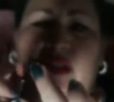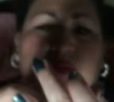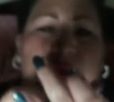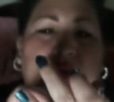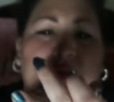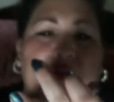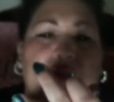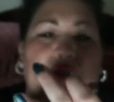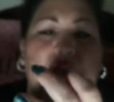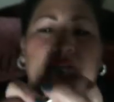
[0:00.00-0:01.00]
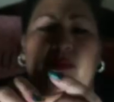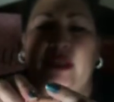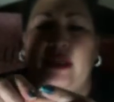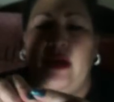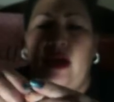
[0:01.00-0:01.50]
as pale as this darn
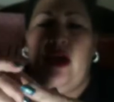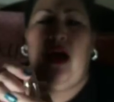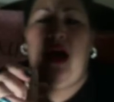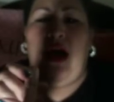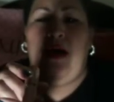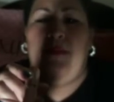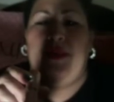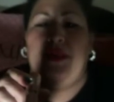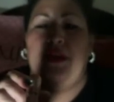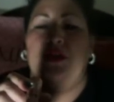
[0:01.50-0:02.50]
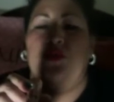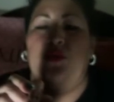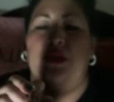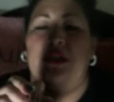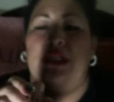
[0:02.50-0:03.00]
lipstick. But this
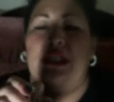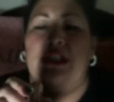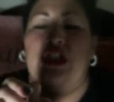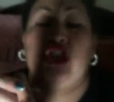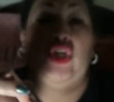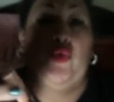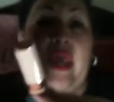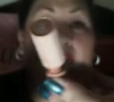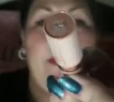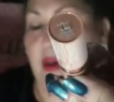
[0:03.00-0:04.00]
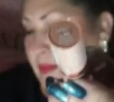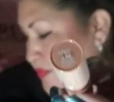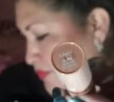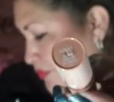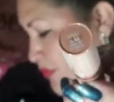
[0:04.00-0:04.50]
was in Snowcap.
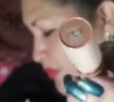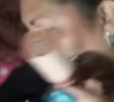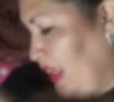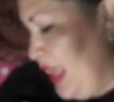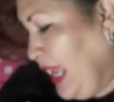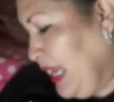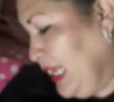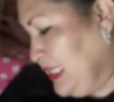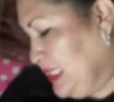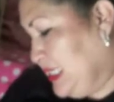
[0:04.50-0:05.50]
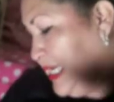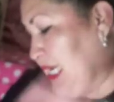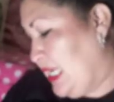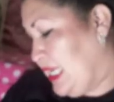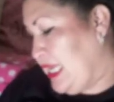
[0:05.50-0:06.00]
And I
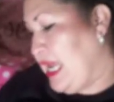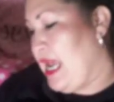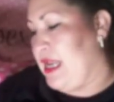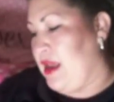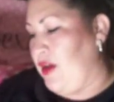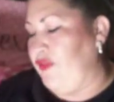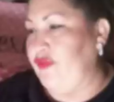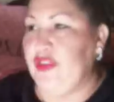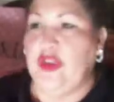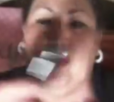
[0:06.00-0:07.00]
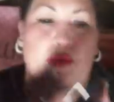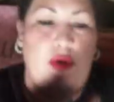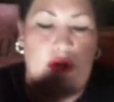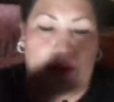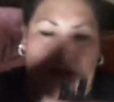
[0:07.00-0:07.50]
did get a few
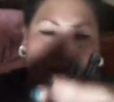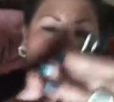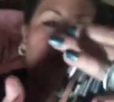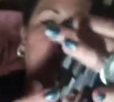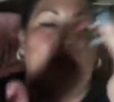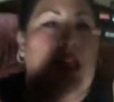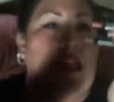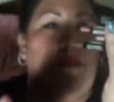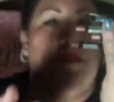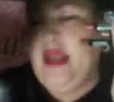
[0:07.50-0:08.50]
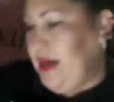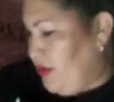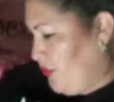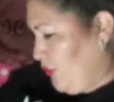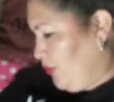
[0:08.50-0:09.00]
lip
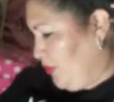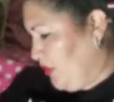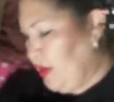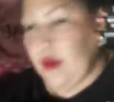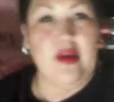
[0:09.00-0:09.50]
liners. Oopsie.